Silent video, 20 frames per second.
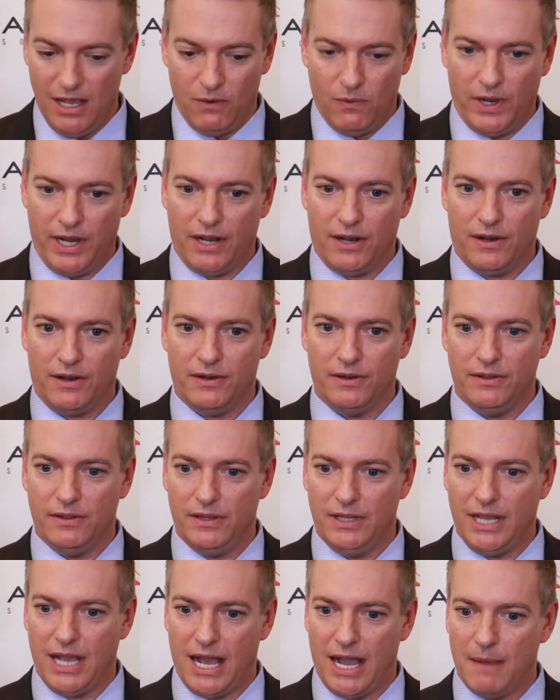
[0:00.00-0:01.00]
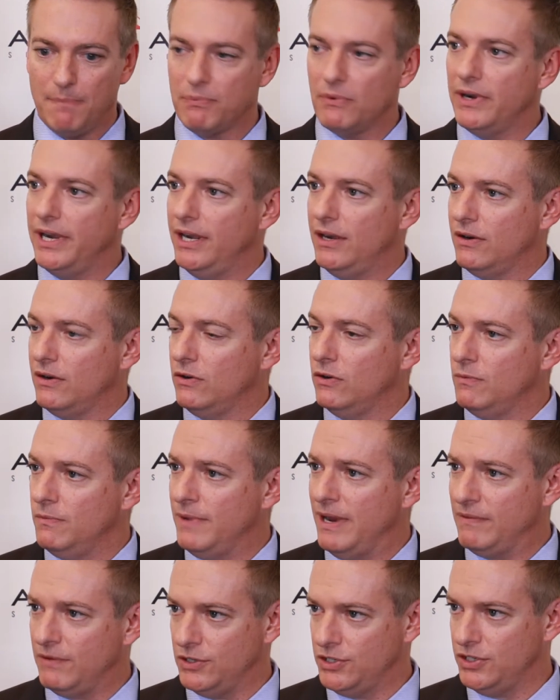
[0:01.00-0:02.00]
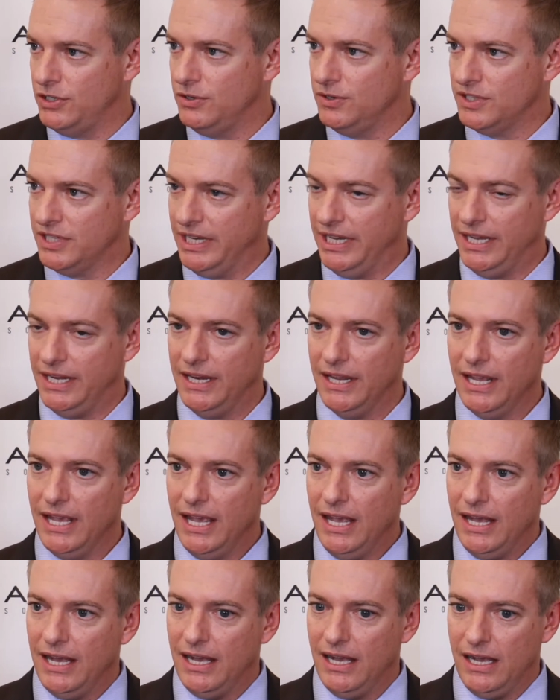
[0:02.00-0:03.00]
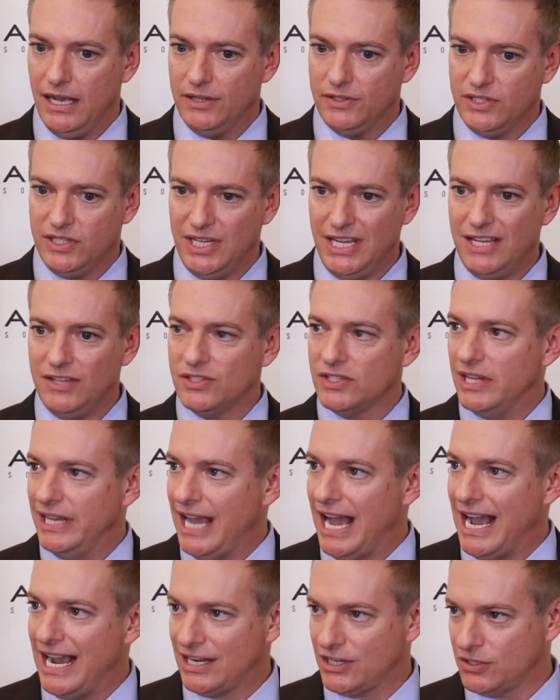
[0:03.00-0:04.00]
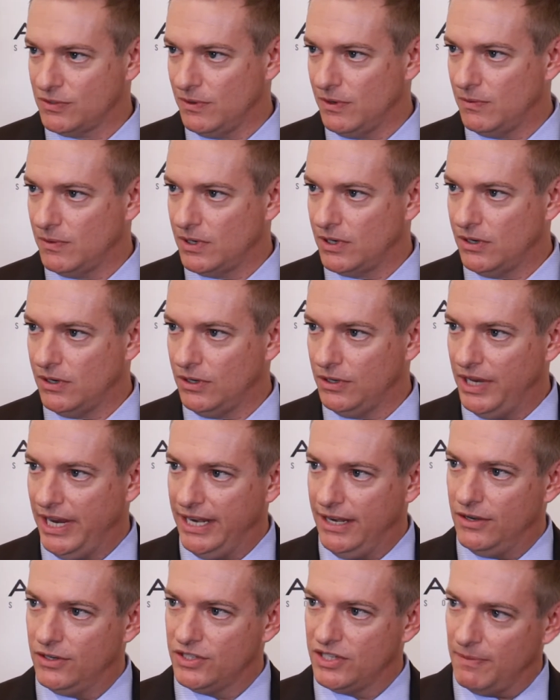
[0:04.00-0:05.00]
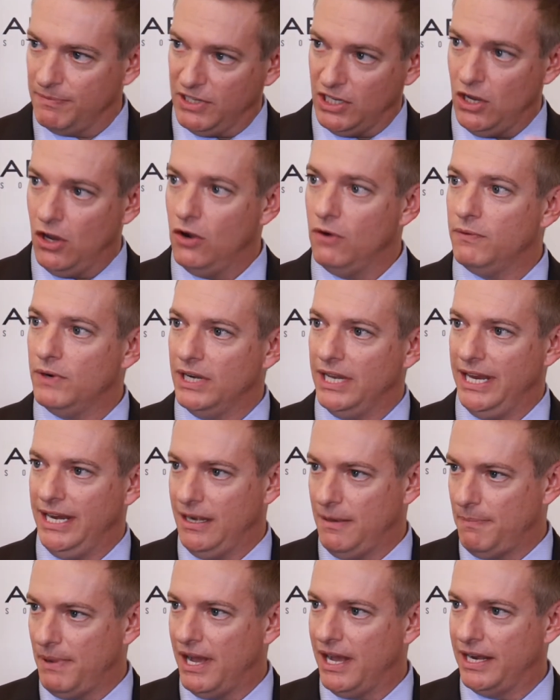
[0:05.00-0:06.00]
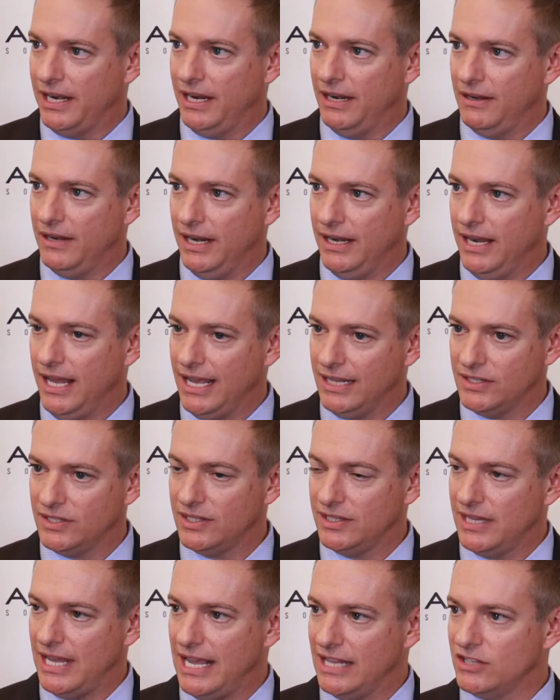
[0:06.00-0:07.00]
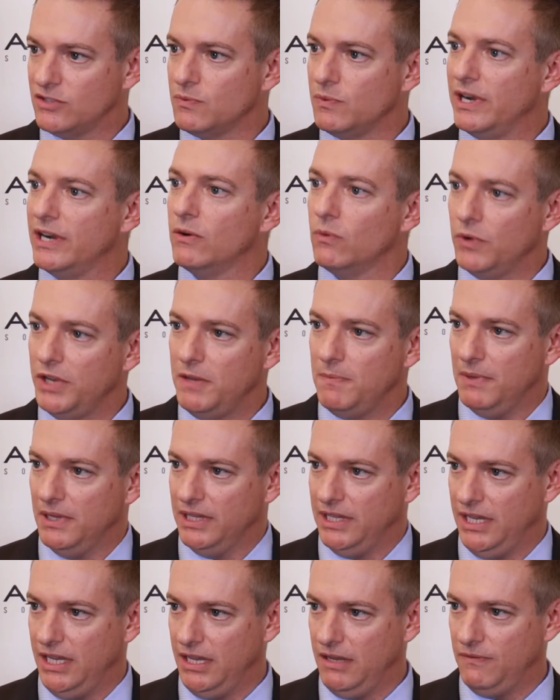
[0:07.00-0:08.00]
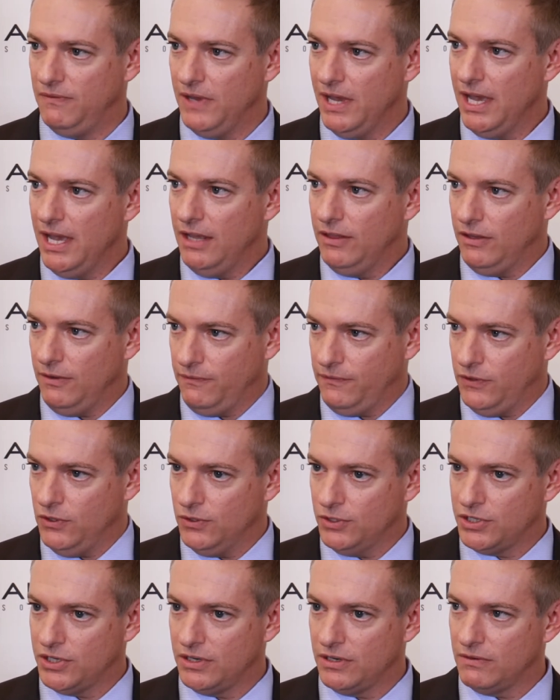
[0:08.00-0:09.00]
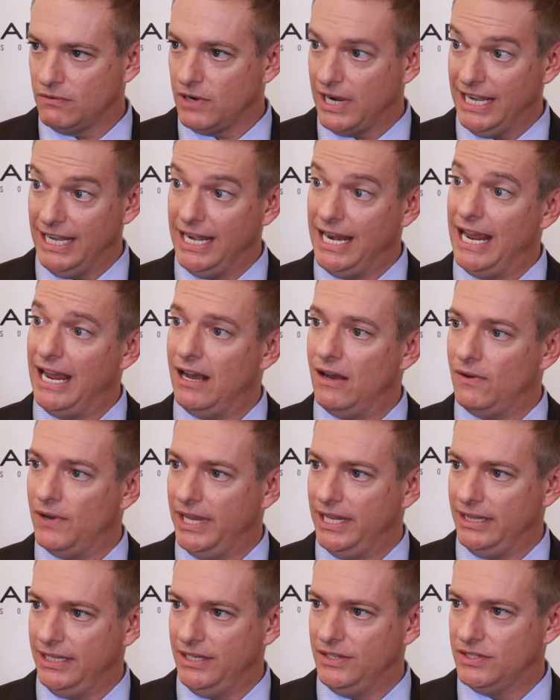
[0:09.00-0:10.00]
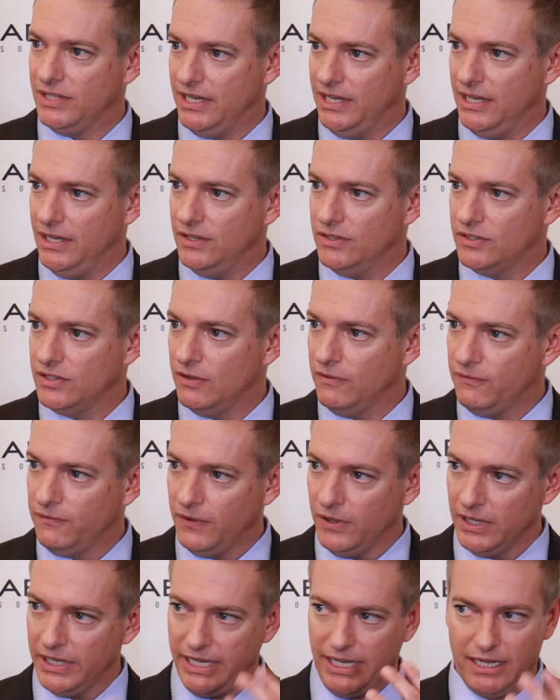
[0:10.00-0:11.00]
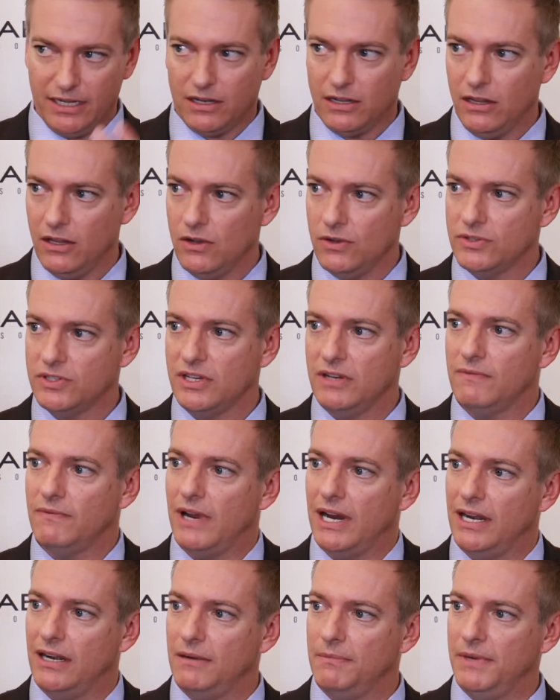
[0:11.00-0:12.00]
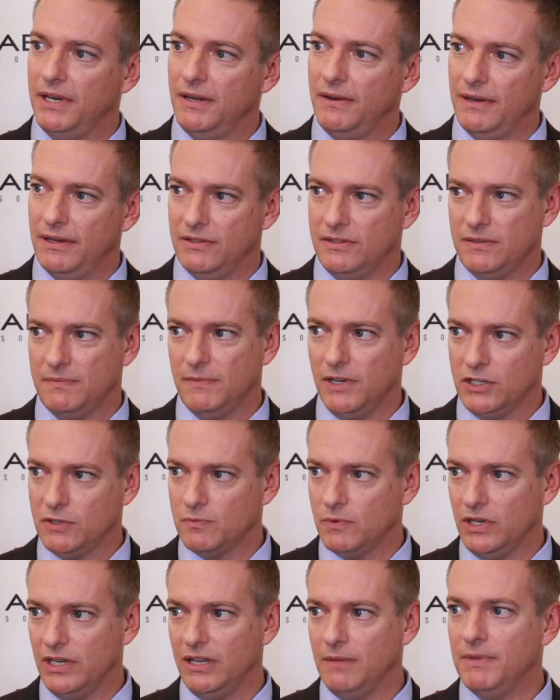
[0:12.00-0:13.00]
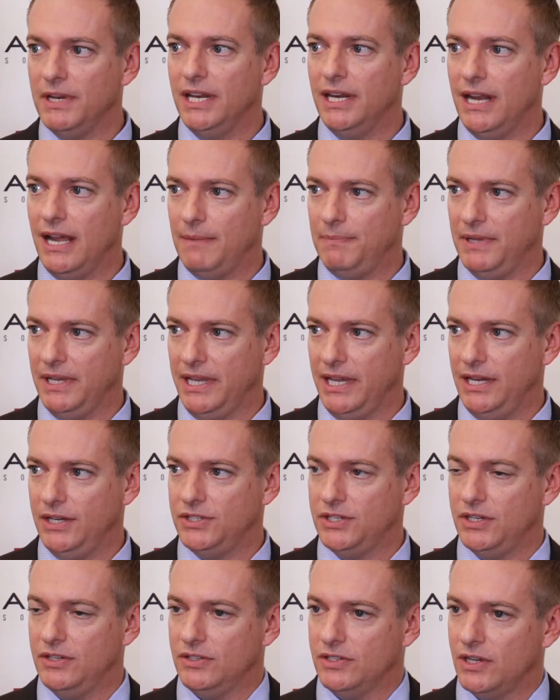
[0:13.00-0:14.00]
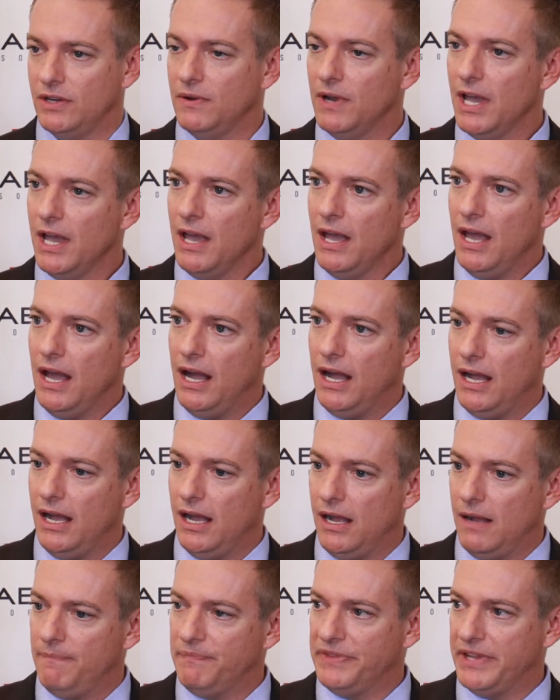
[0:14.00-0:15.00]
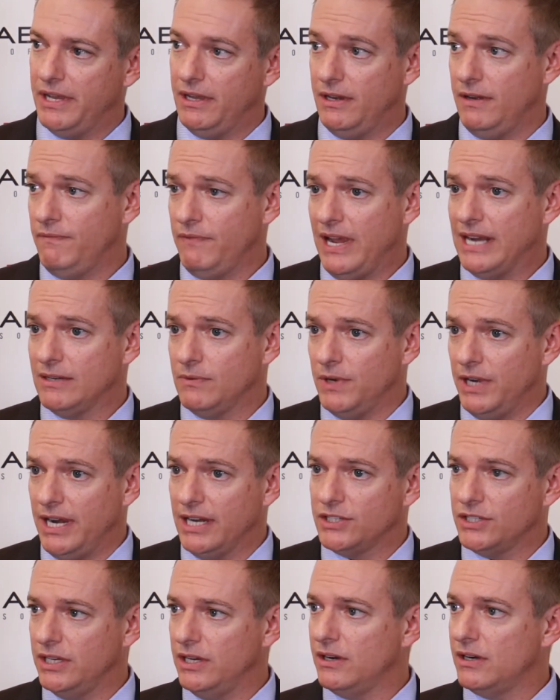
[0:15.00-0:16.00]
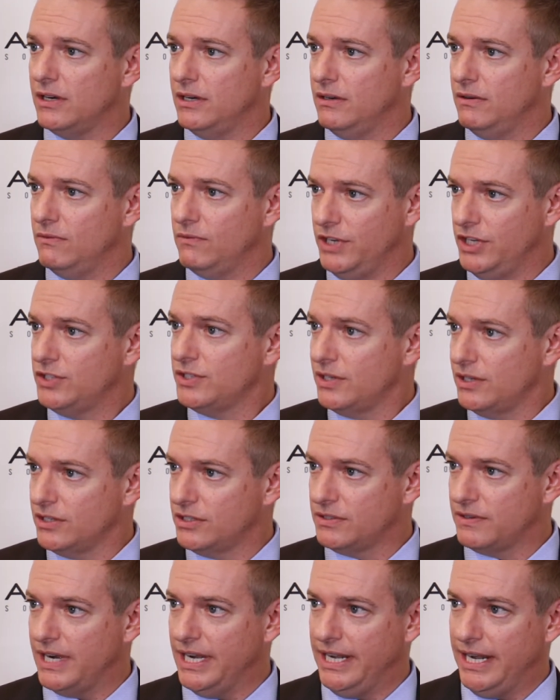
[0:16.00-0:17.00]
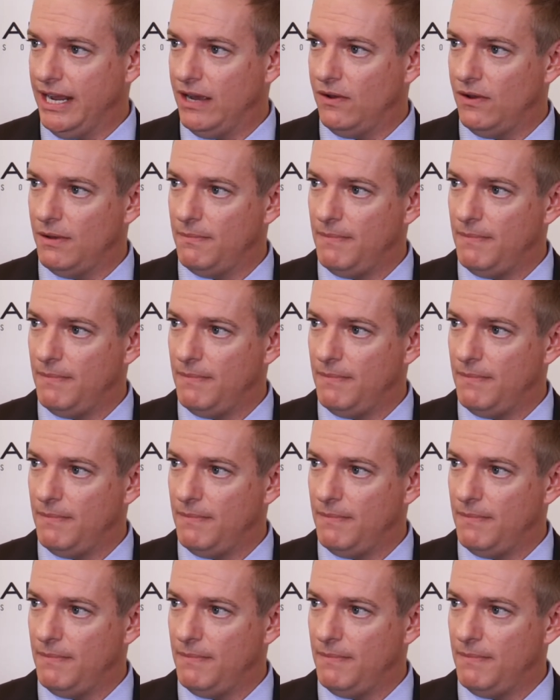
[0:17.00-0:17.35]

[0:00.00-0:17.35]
where the operator or whomever's using it sees the actual world and there's something overlaid upon it. And that's where we believe the future right now at least is. The fully enclosed environment is much more limited application. So, and in fact, we actually are in research right now